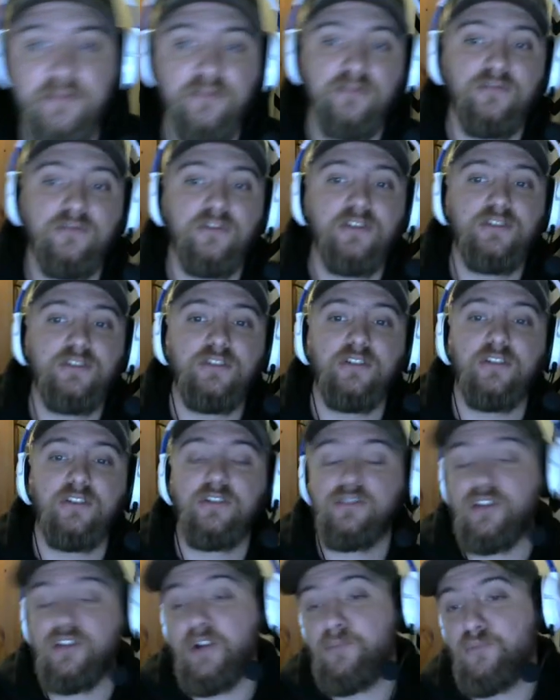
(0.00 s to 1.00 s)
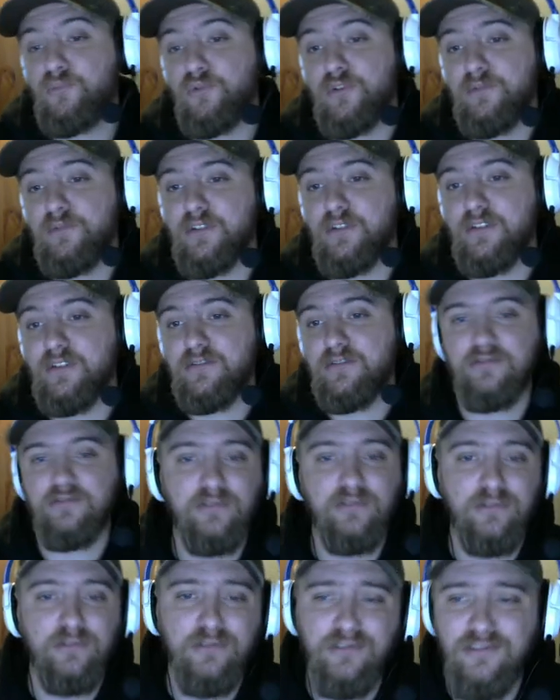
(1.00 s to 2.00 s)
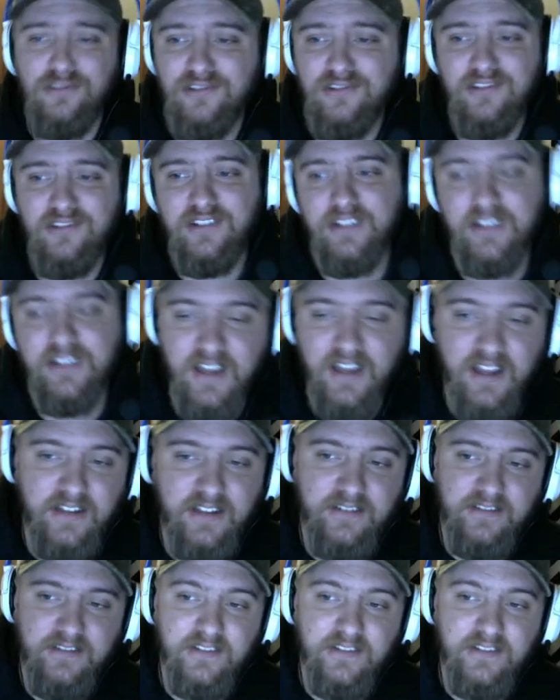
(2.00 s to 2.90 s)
are crazy, because I premix. Yeah,